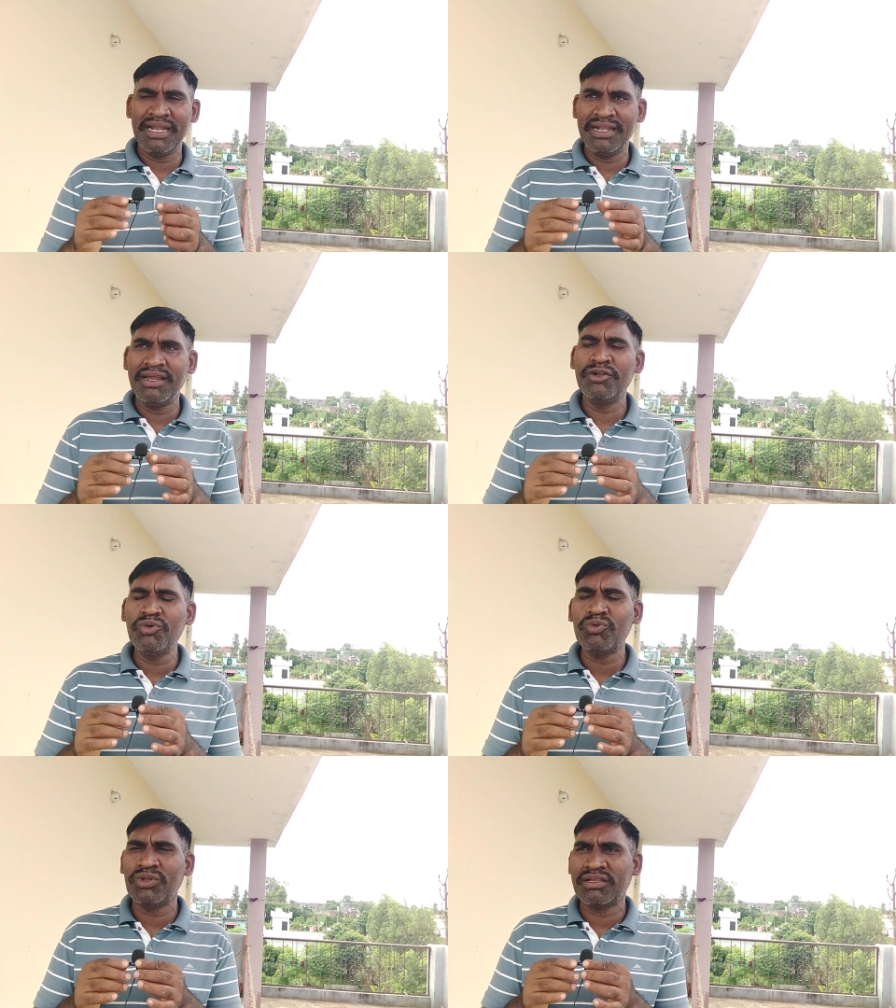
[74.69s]
and
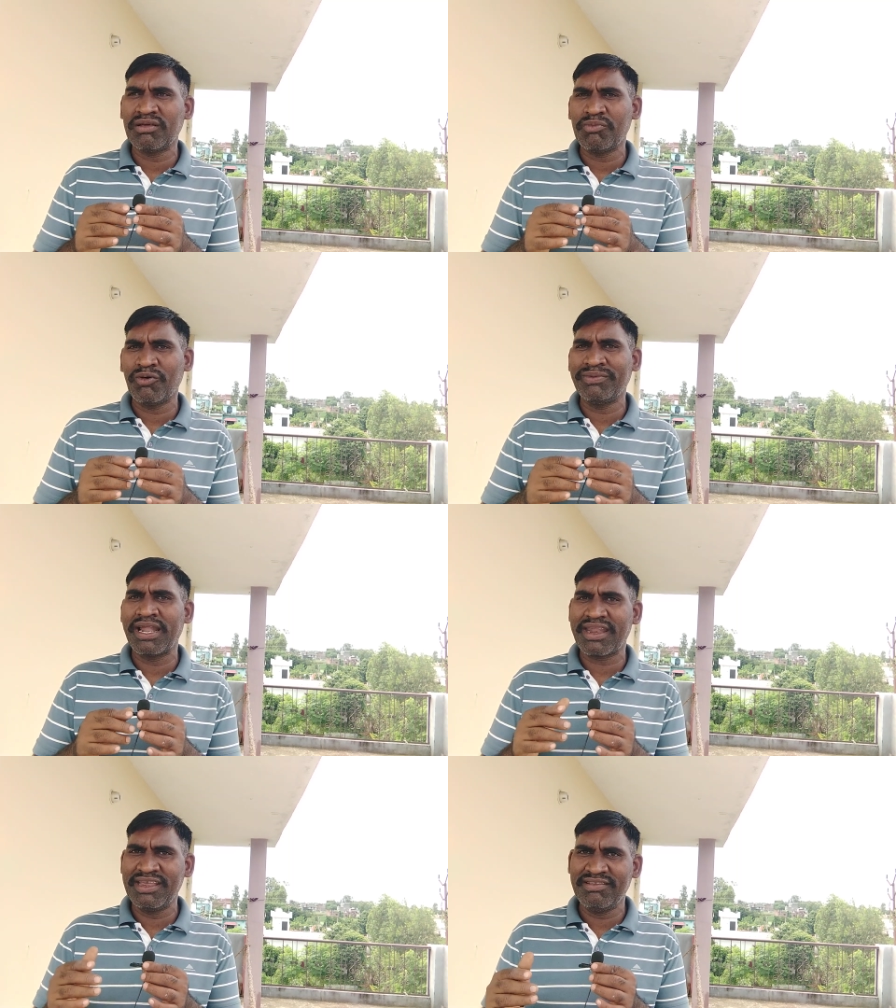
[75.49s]
due to the some of
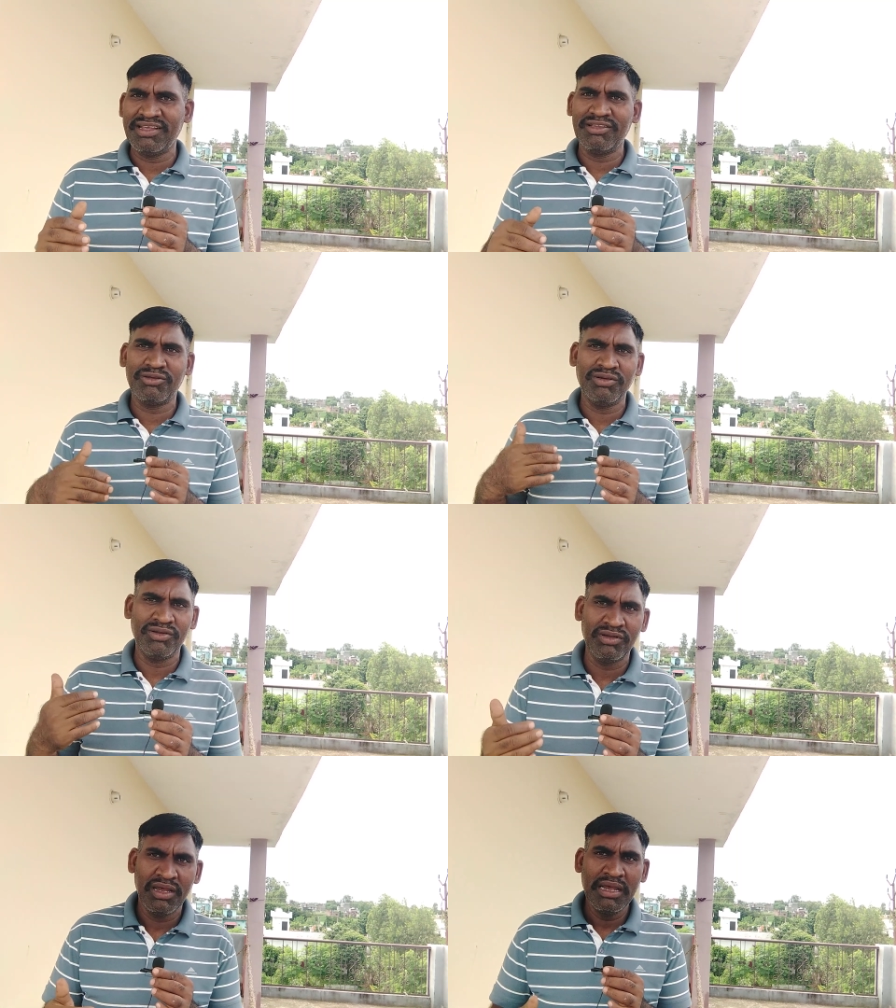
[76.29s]
the reasons,
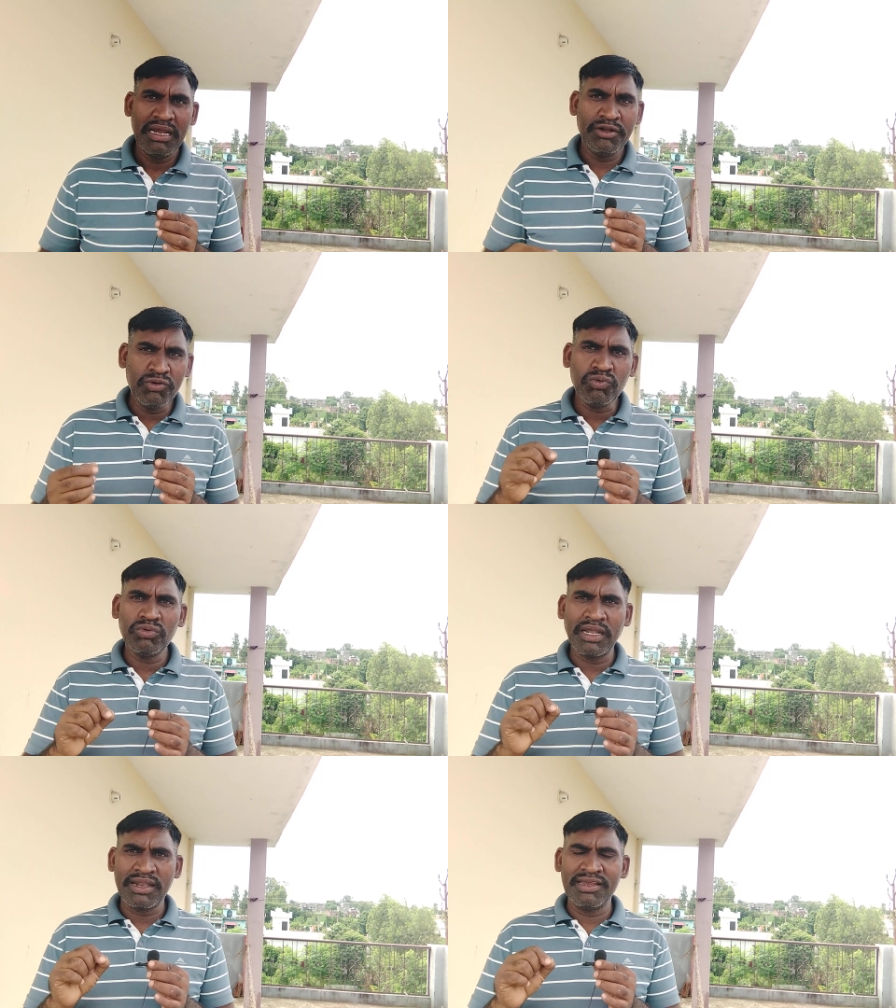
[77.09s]
due to
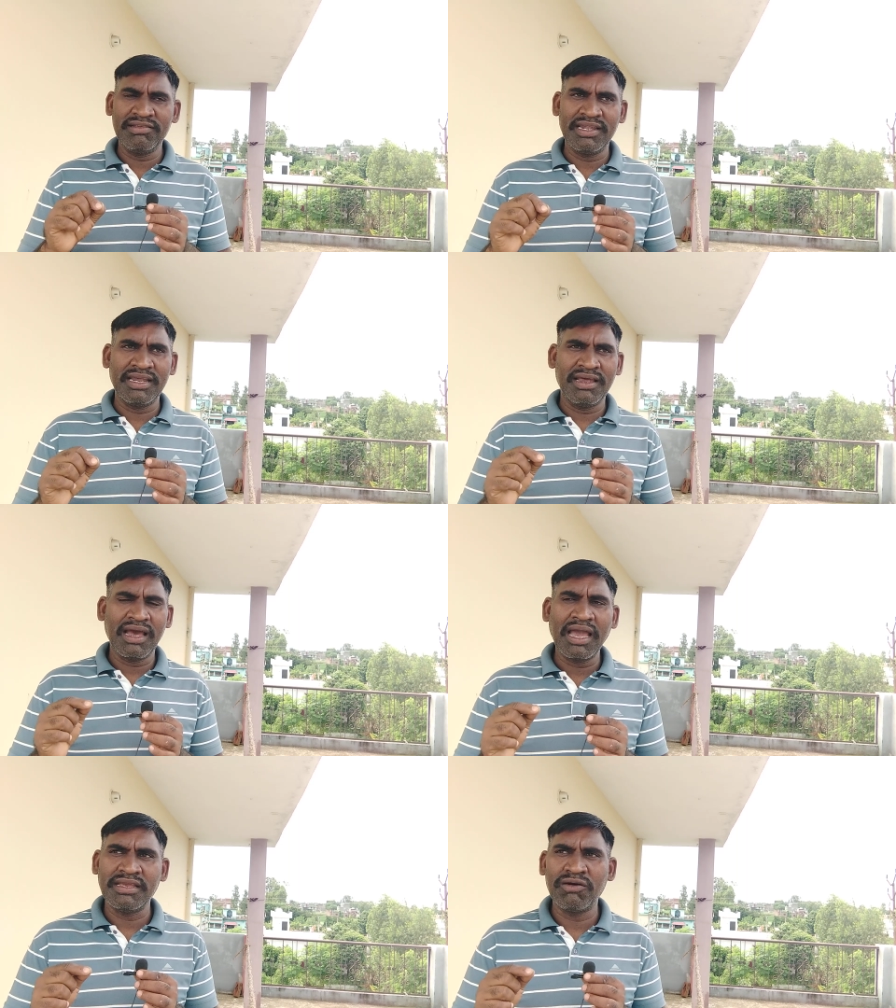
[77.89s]
the reason
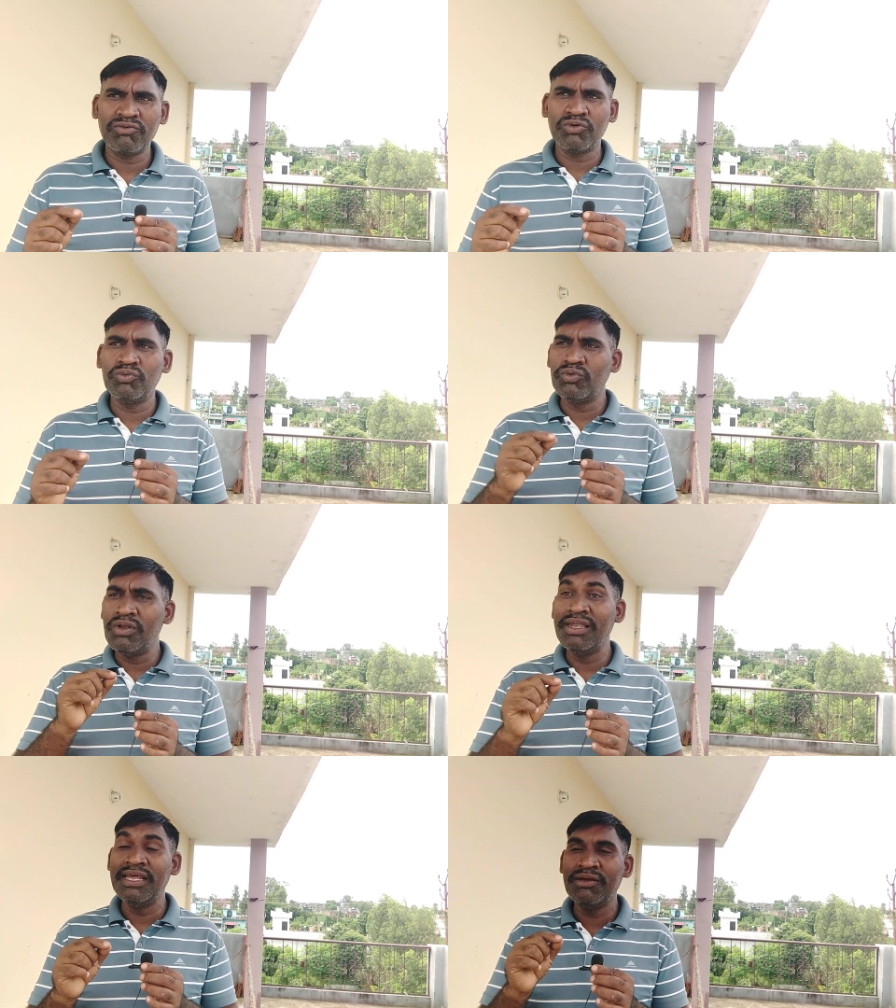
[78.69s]
I have to
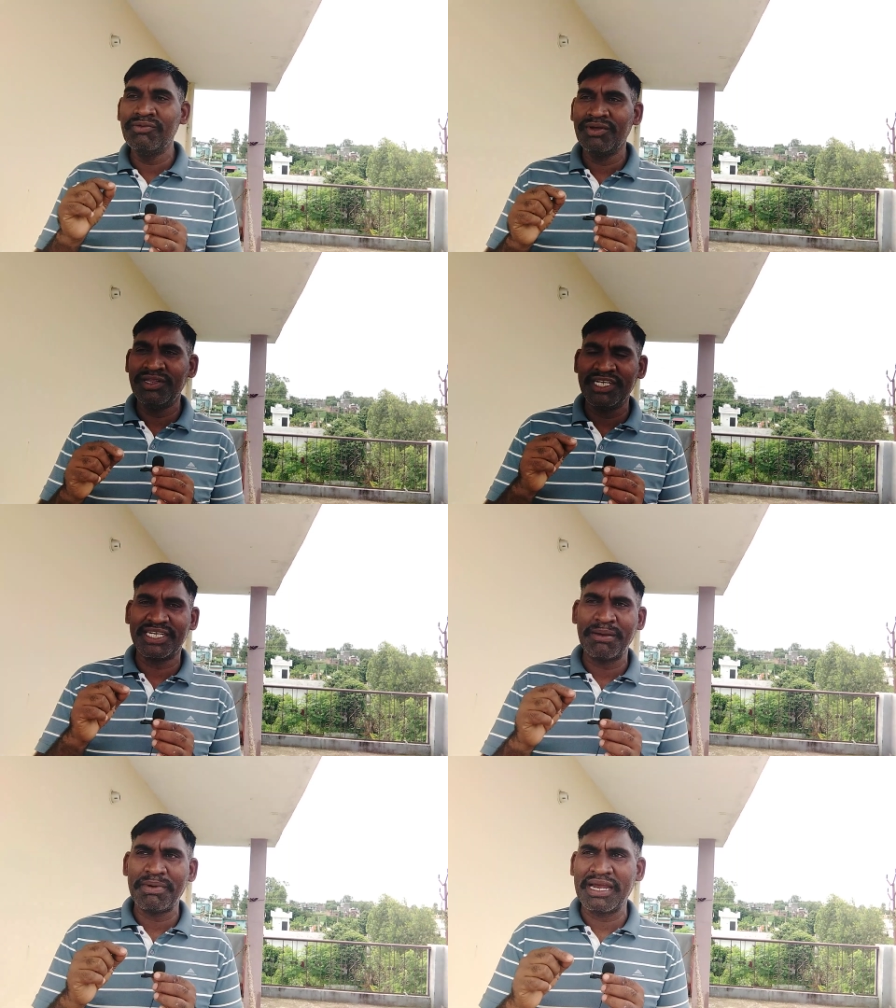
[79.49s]
leave this
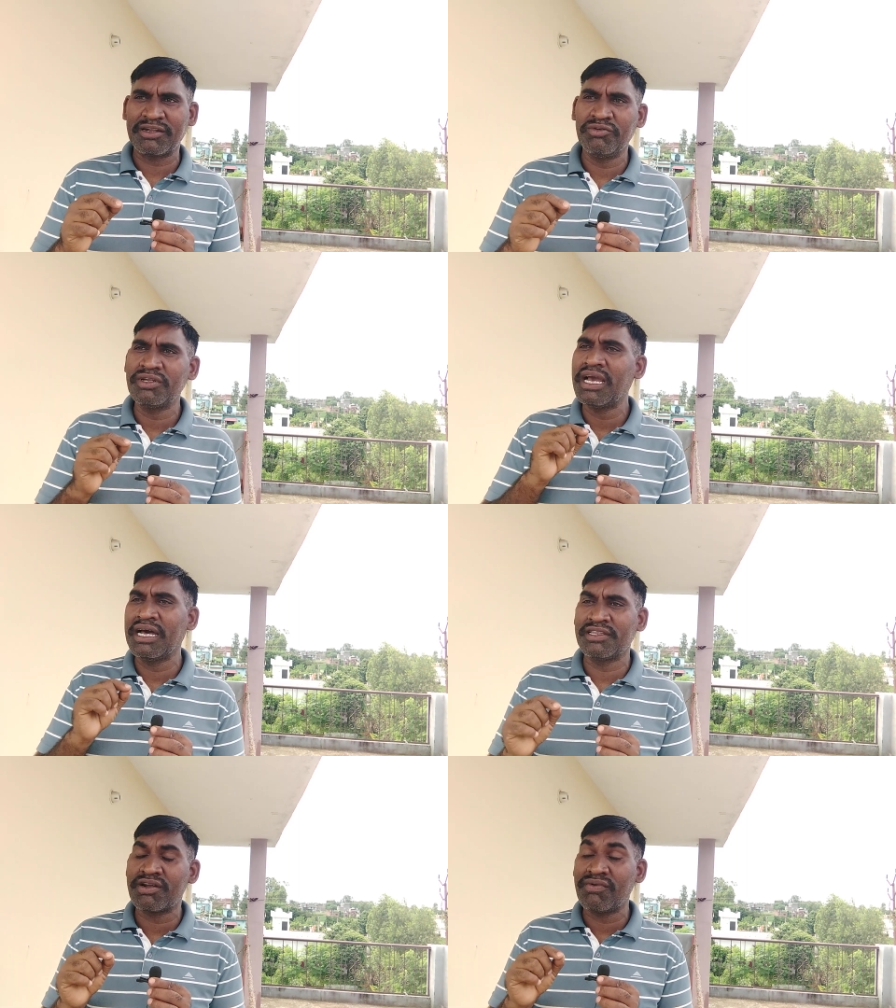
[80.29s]
type activity.
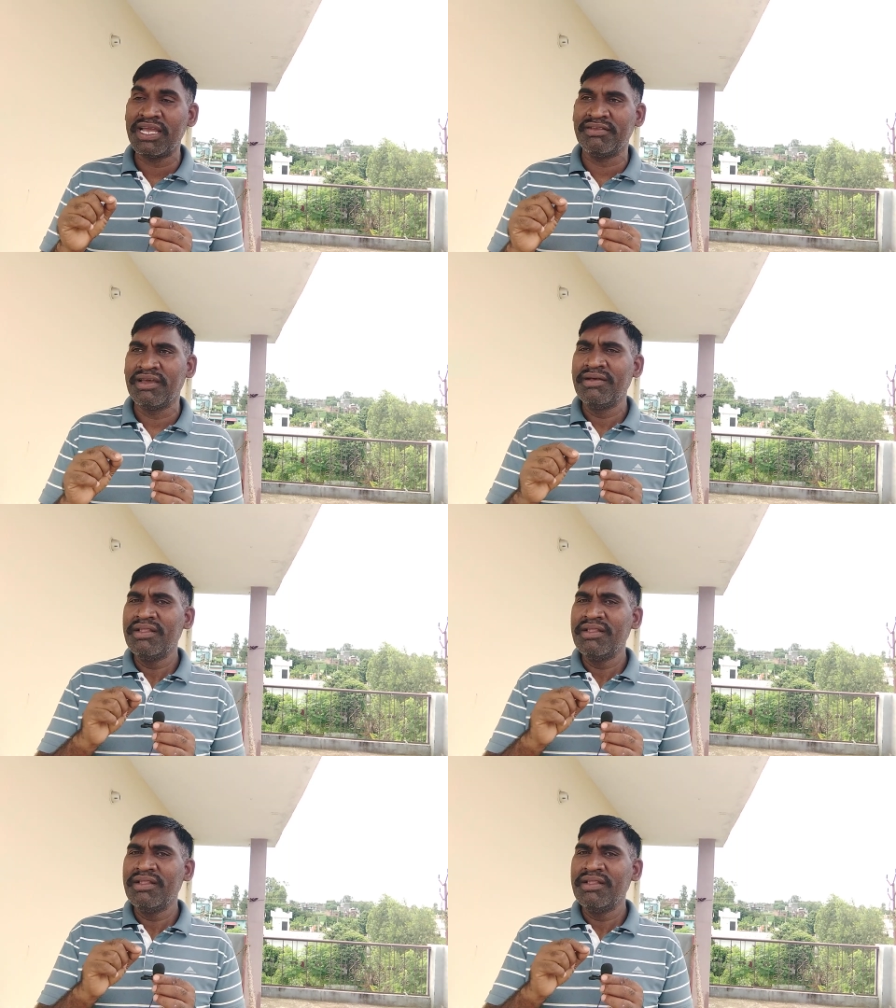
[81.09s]
Otherwise,